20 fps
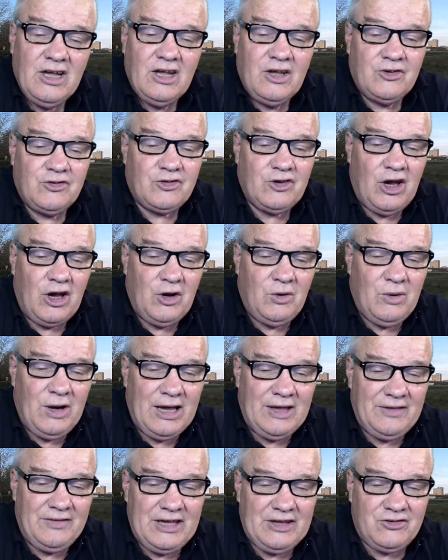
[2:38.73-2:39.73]

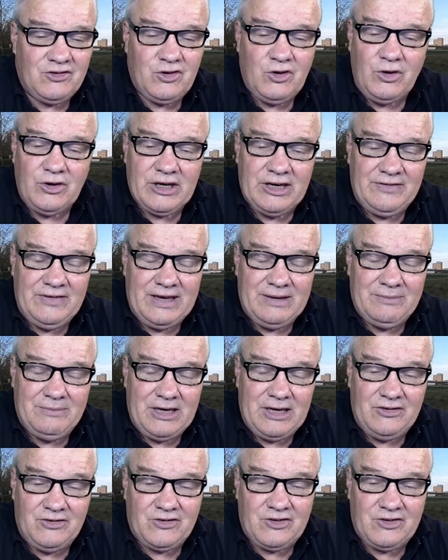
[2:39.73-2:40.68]
So that's good, and that means